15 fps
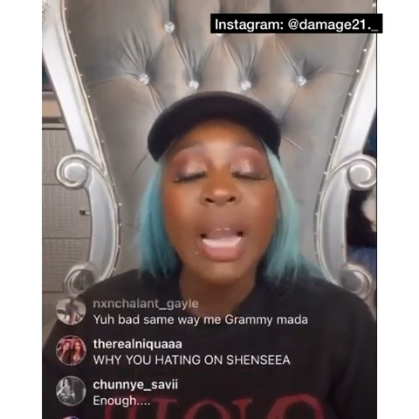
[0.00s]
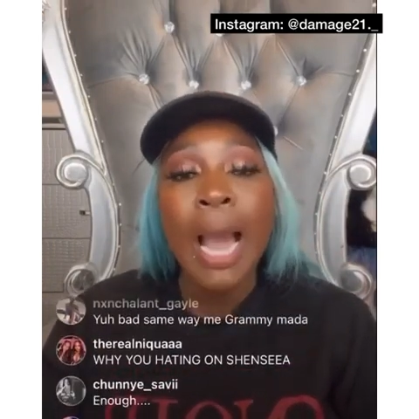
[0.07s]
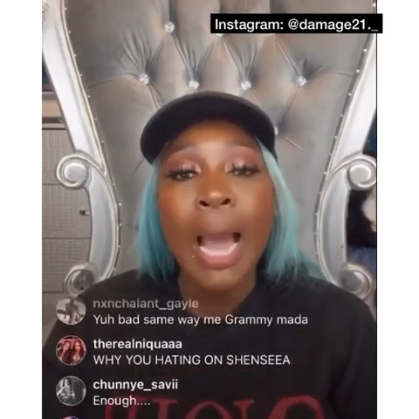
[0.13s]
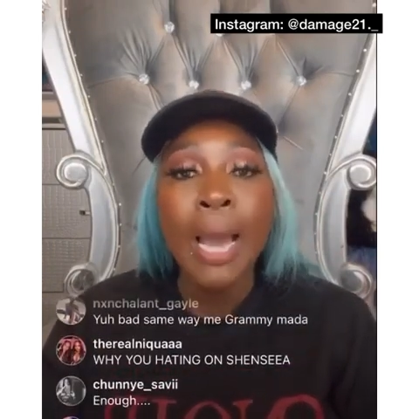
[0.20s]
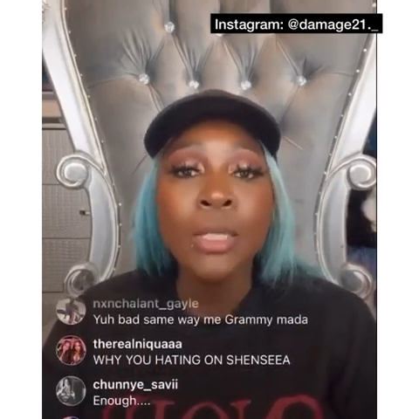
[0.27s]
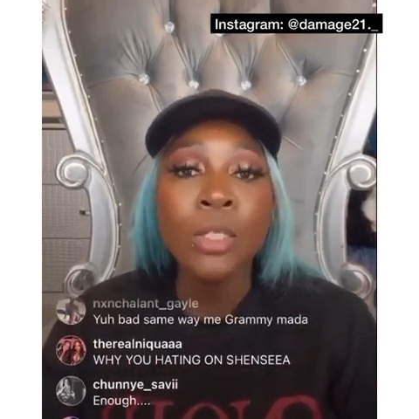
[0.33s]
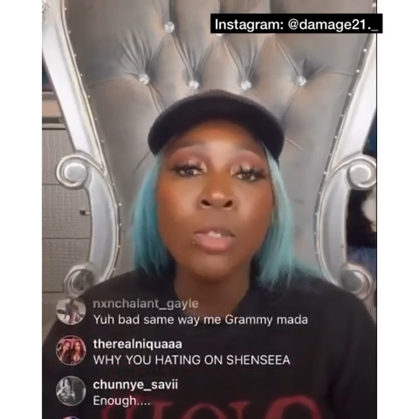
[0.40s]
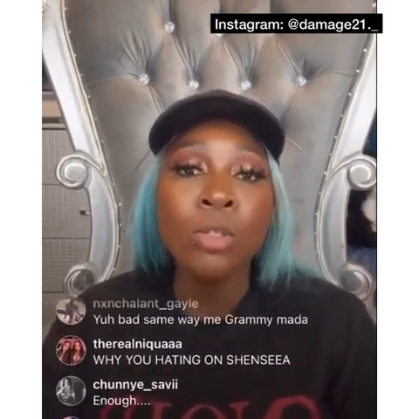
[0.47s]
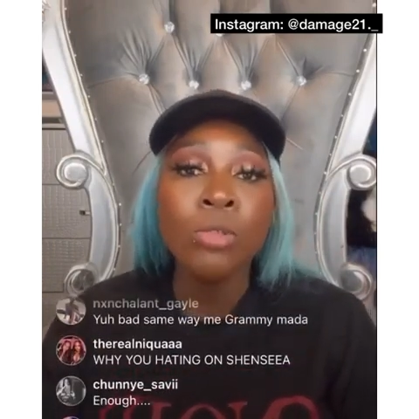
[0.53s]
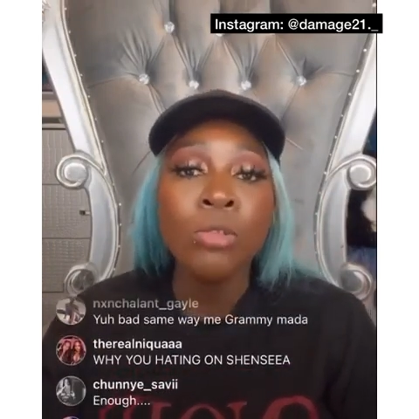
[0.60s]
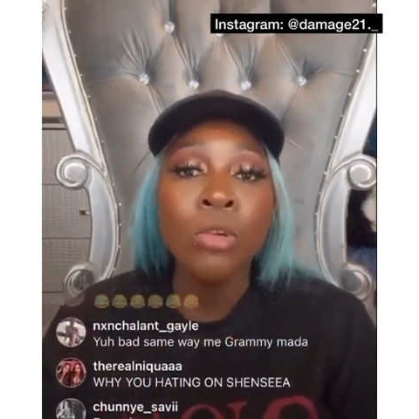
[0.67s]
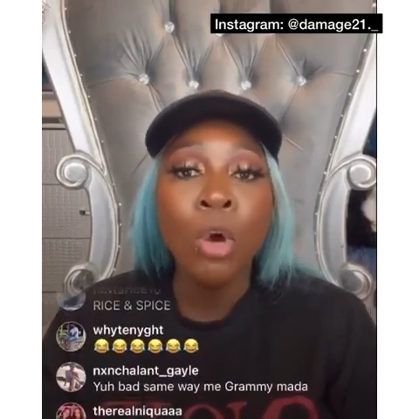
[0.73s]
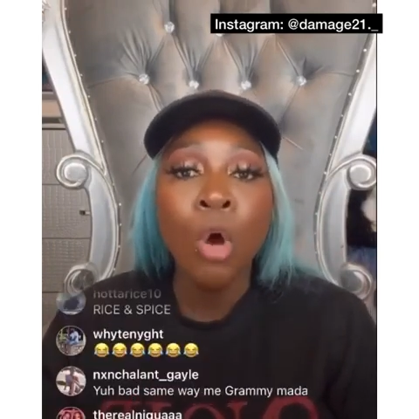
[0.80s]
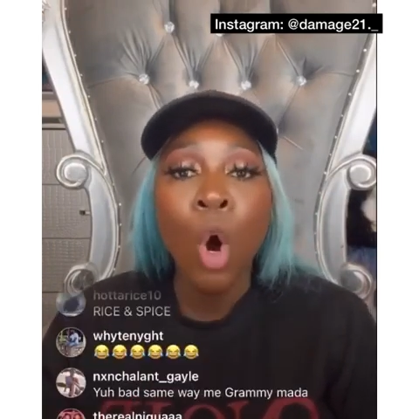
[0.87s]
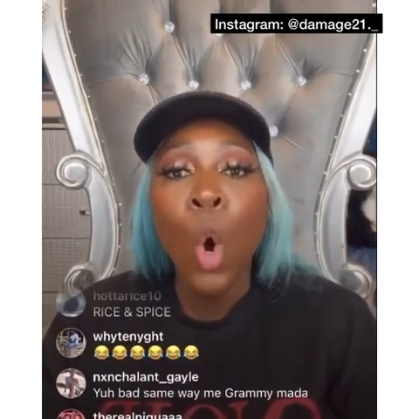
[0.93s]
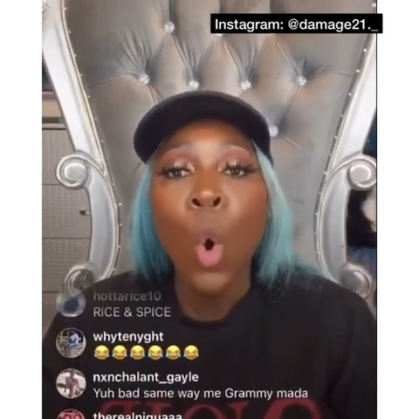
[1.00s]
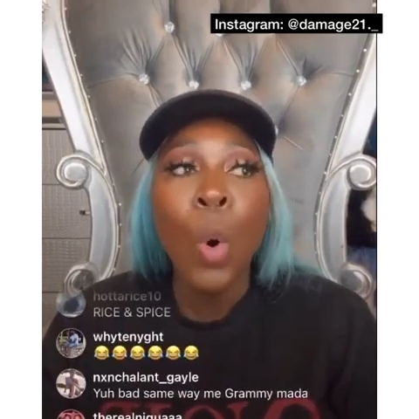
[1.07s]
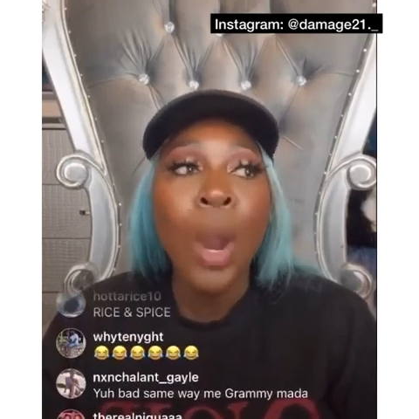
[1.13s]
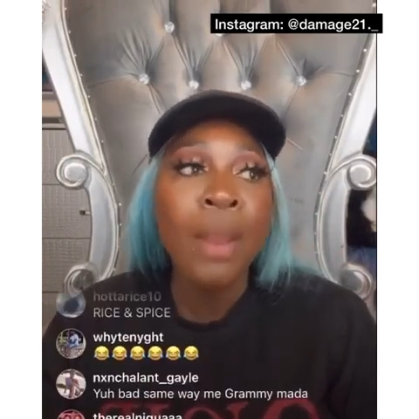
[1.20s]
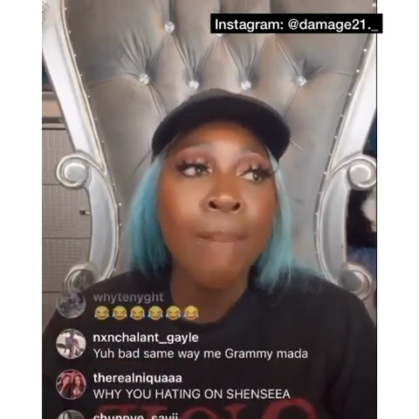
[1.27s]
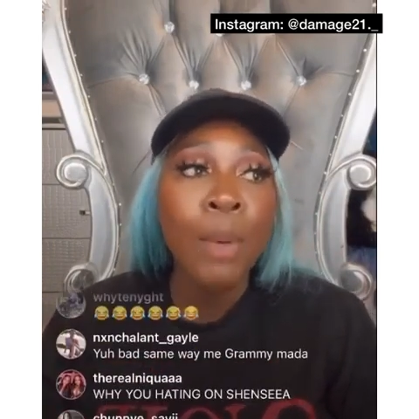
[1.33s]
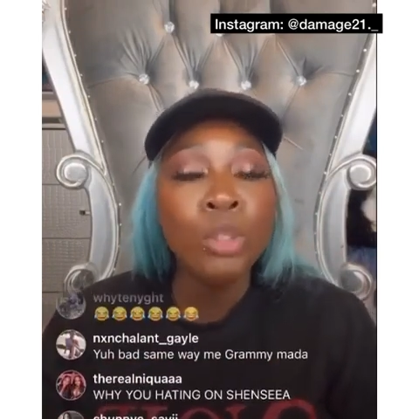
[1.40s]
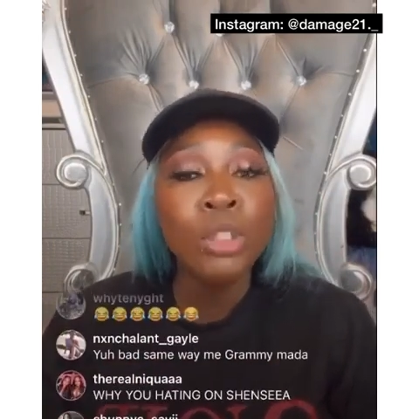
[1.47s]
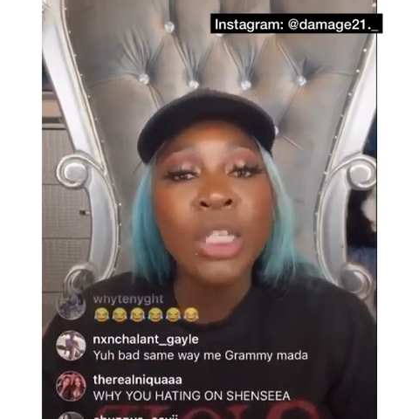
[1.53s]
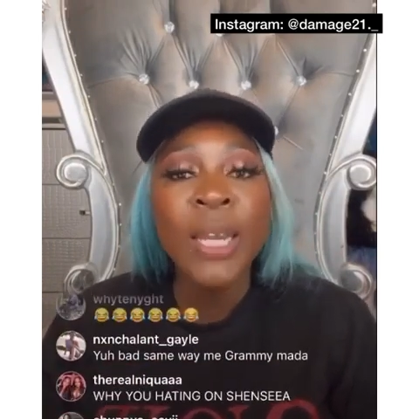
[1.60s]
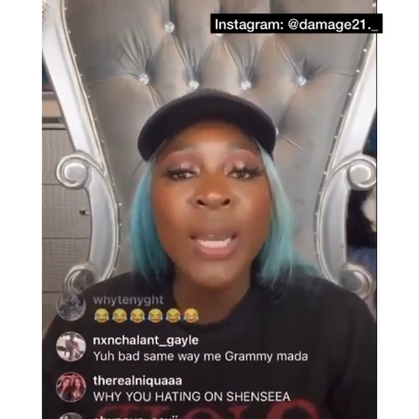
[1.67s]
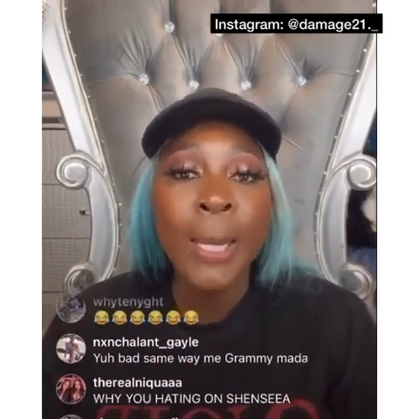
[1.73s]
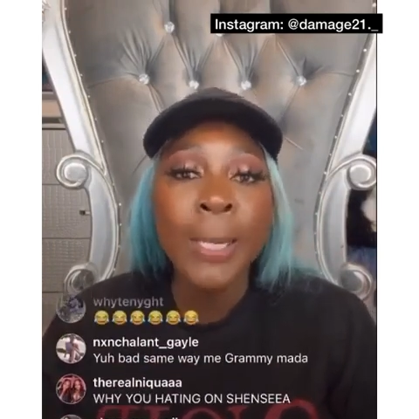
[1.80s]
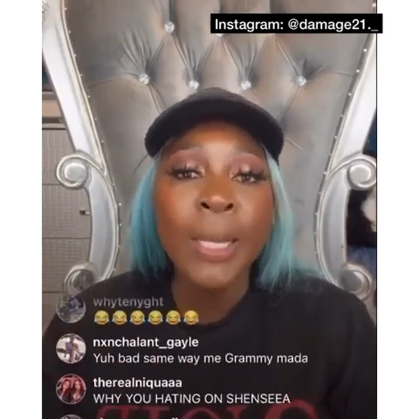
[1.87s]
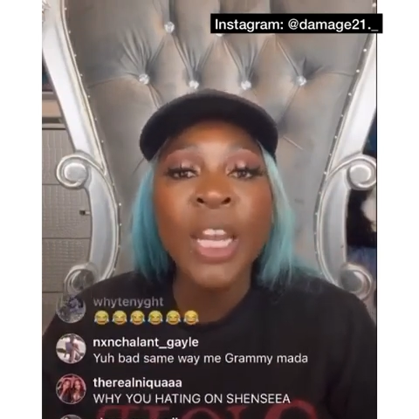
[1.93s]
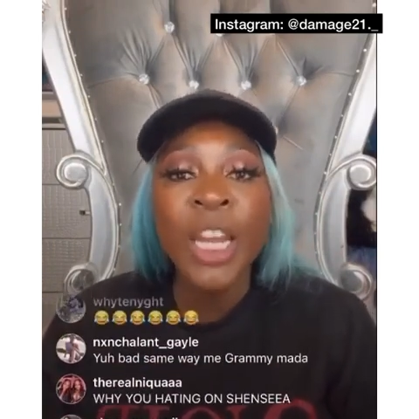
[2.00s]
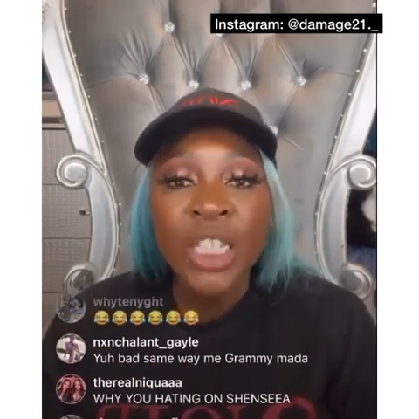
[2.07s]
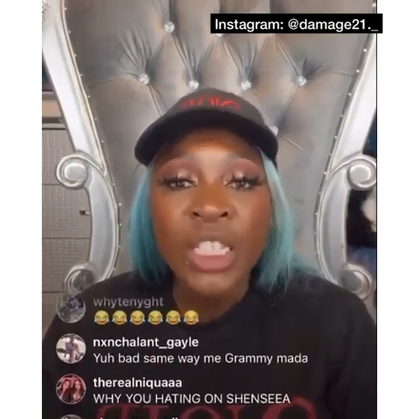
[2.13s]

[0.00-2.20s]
Because when Bounty Killer